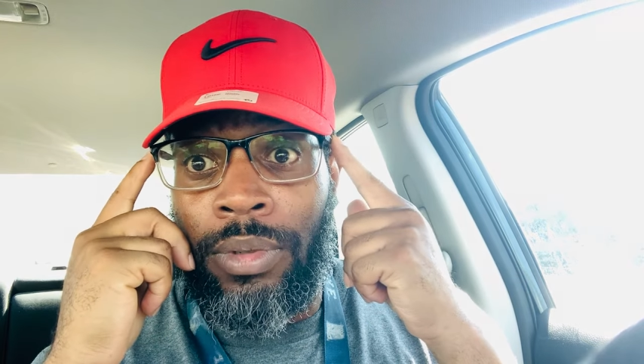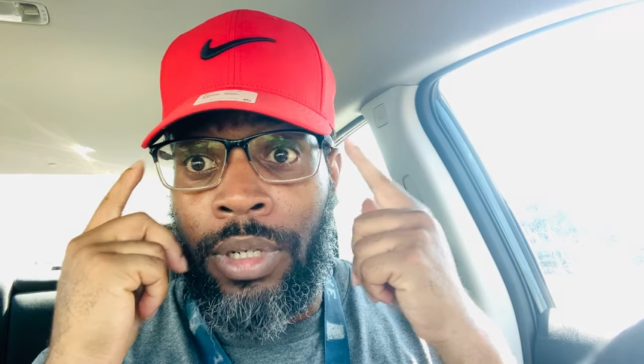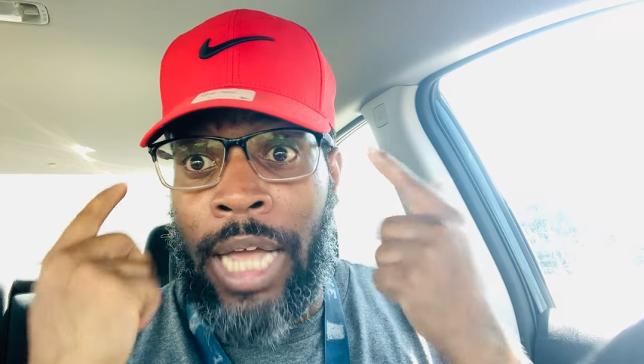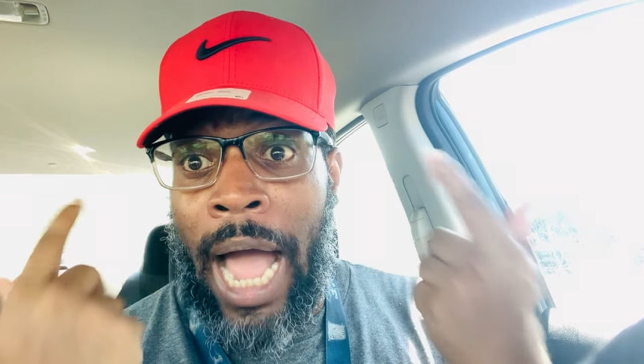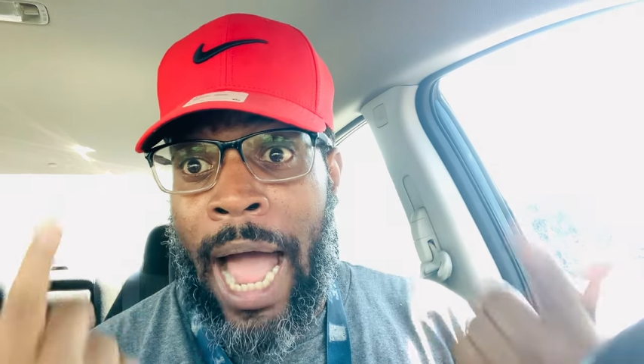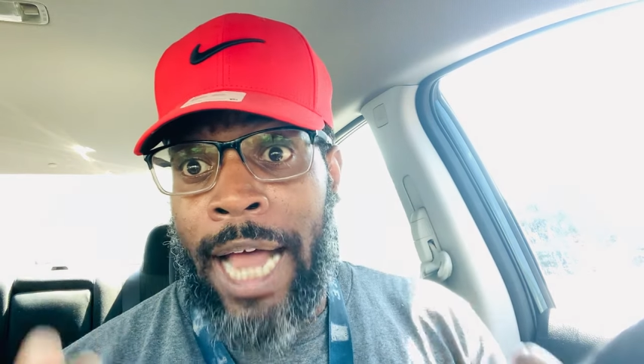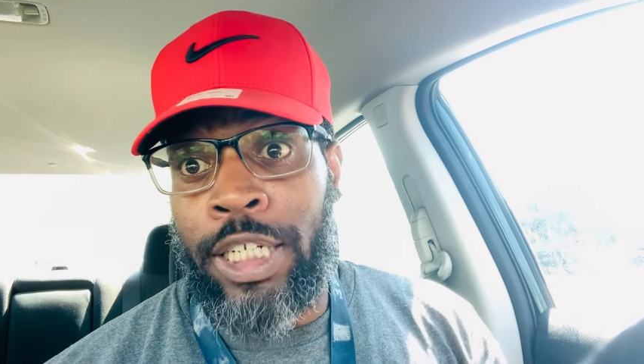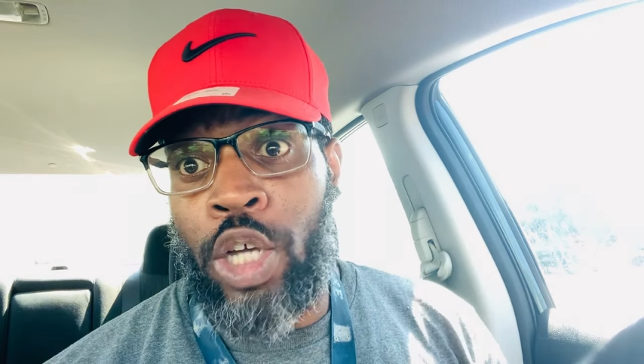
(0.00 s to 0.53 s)

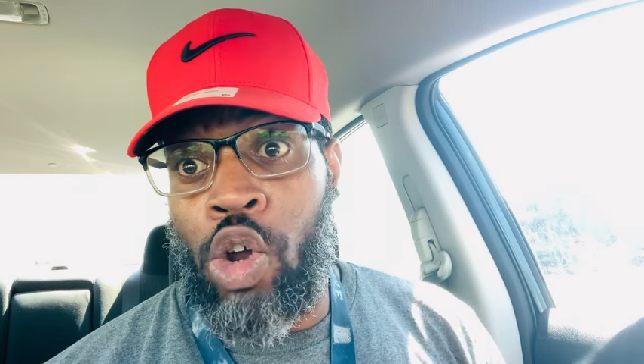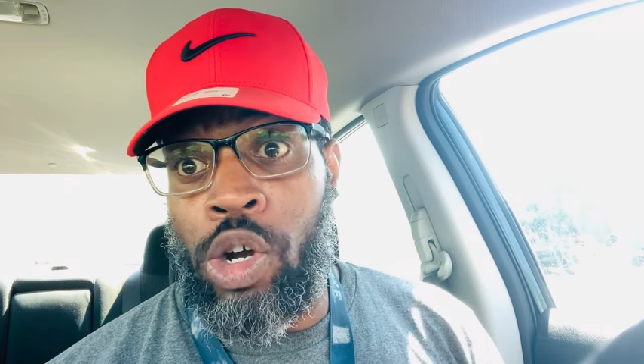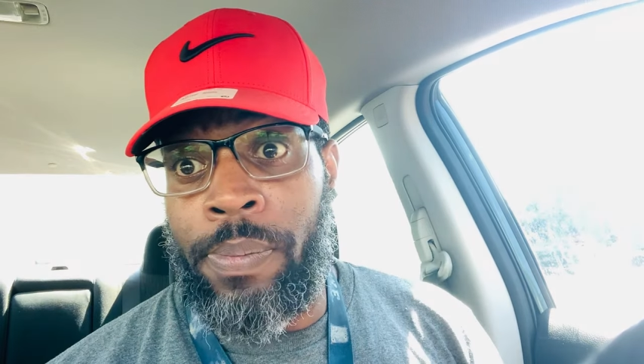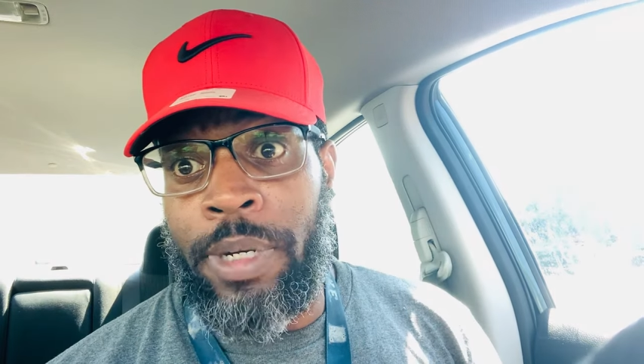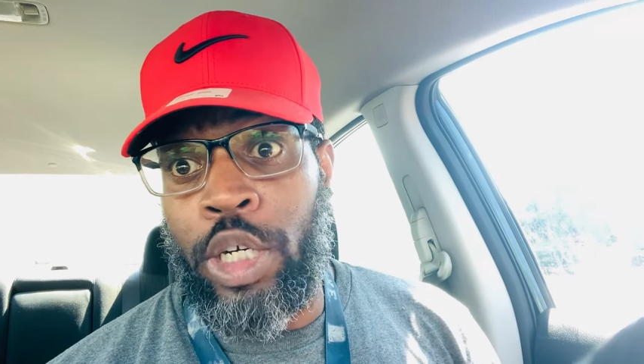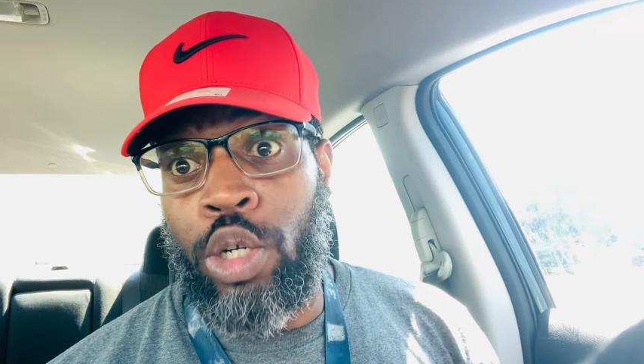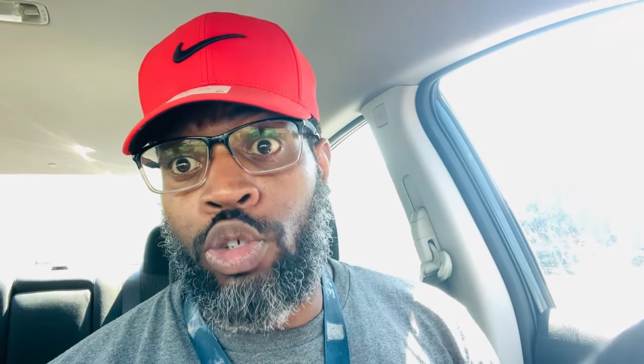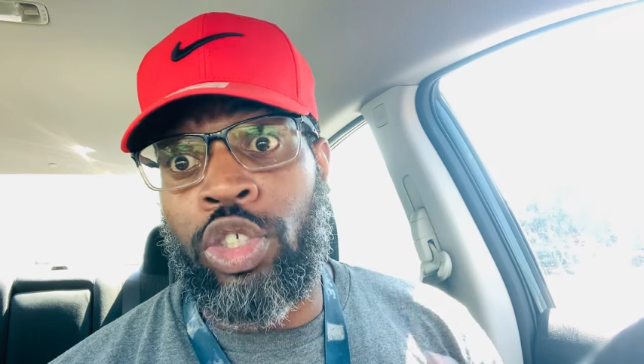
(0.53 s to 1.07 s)
God told him
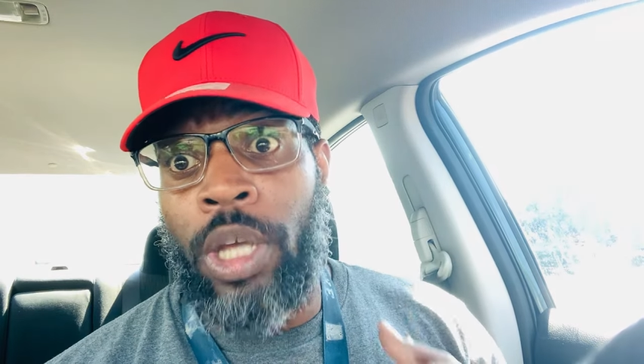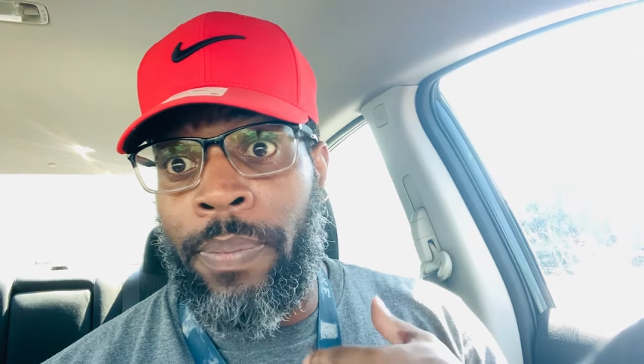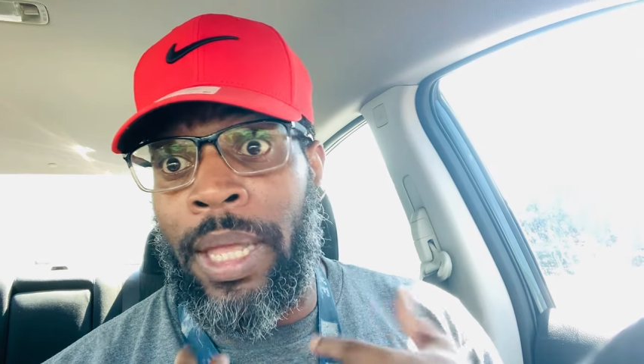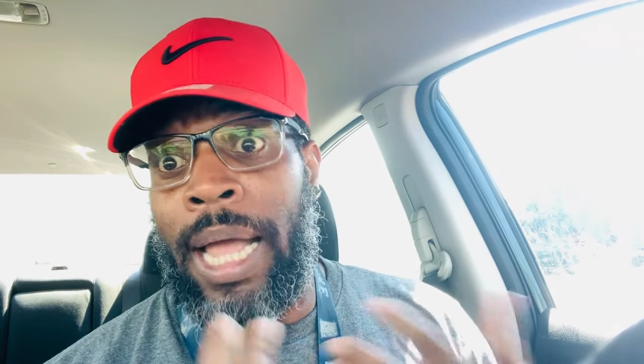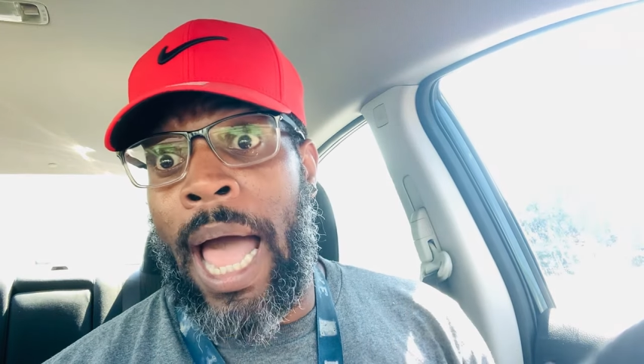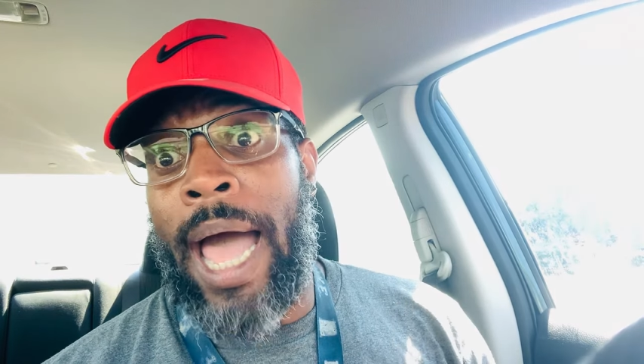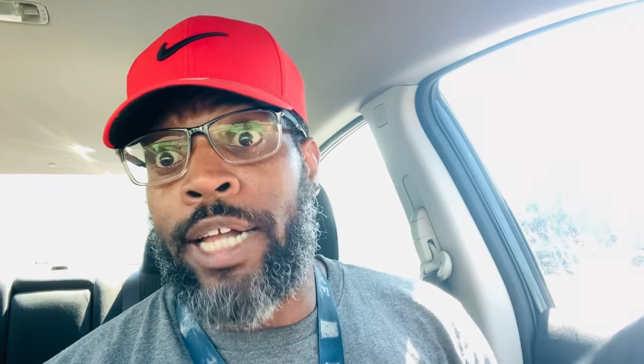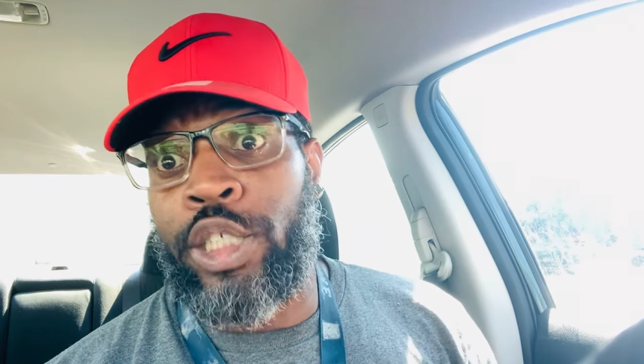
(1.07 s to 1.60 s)
to do something.
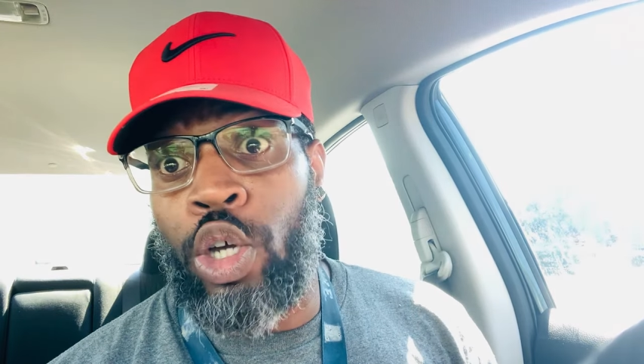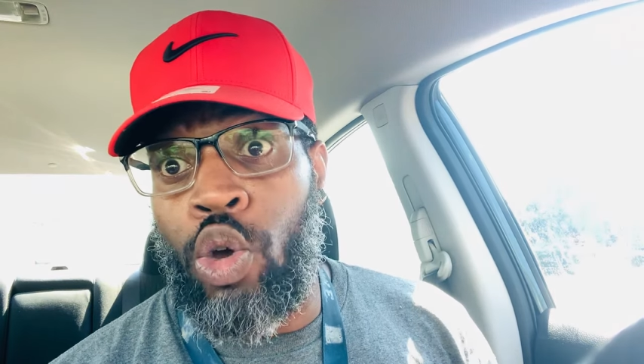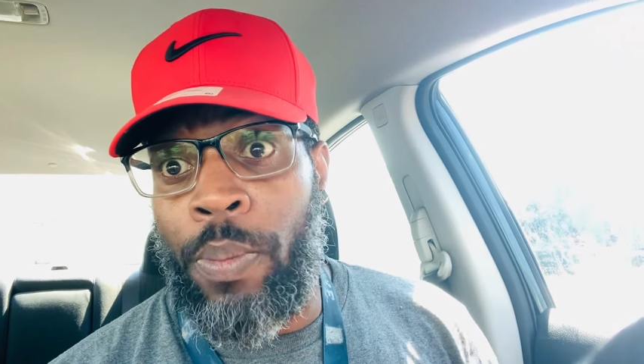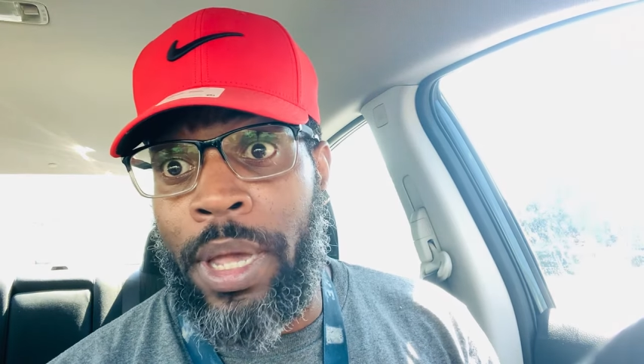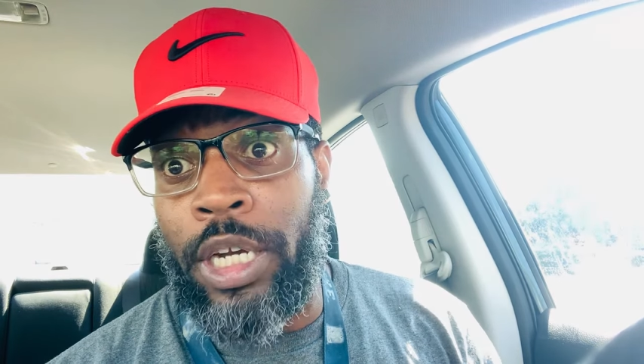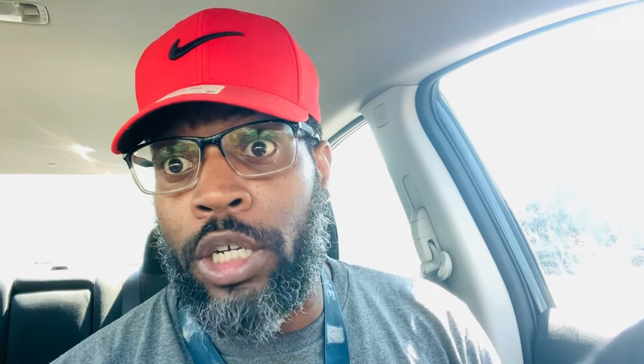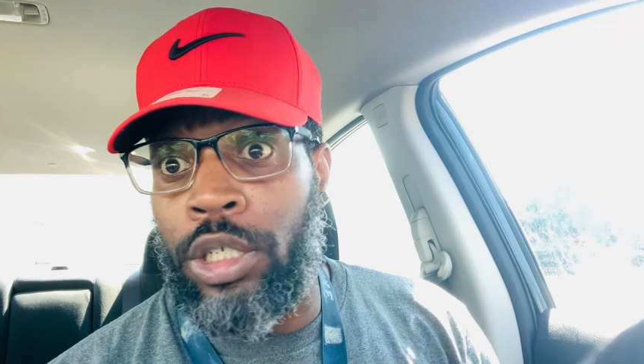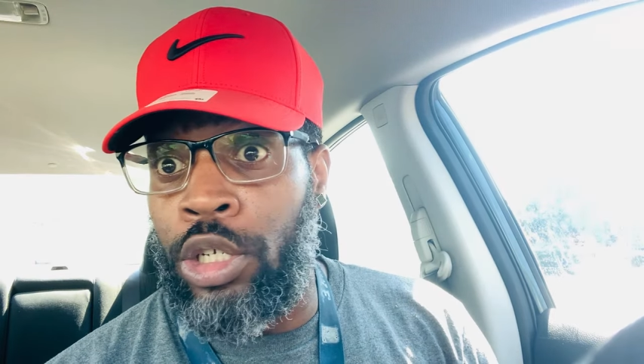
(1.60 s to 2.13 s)
God told
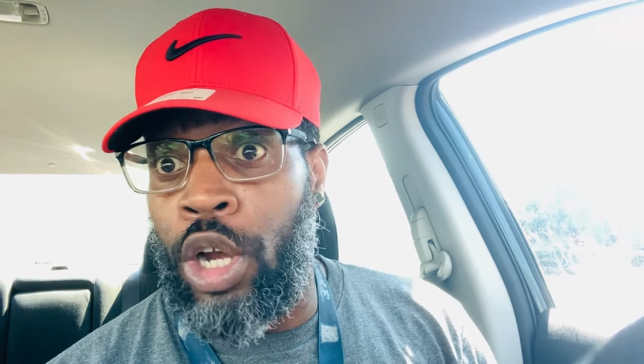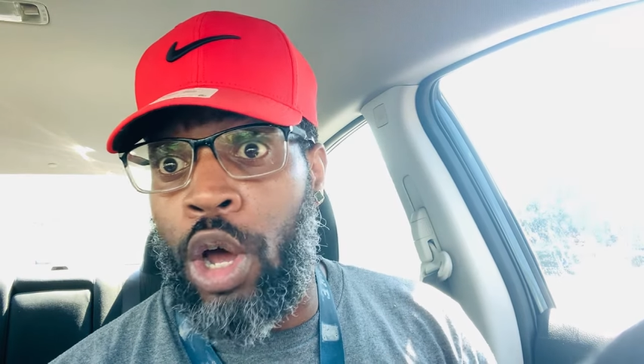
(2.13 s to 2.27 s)
me to,